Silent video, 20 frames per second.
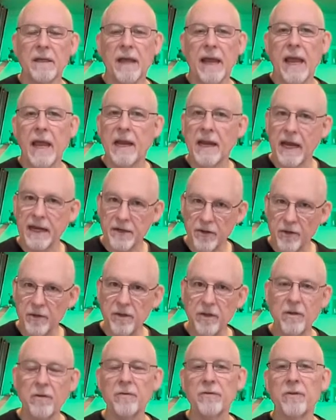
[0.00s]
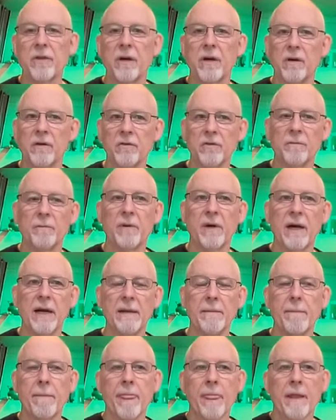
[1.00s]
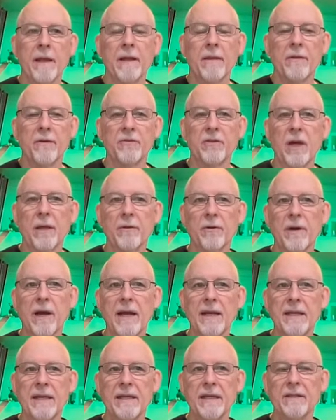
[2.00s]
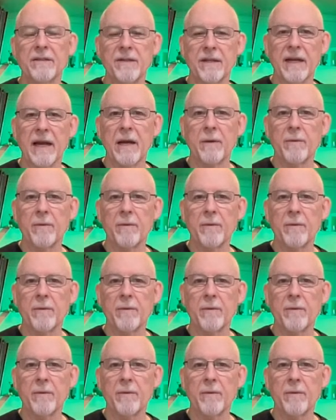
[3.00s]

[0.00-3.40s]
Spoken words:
And I do use those, but there's other ideas that I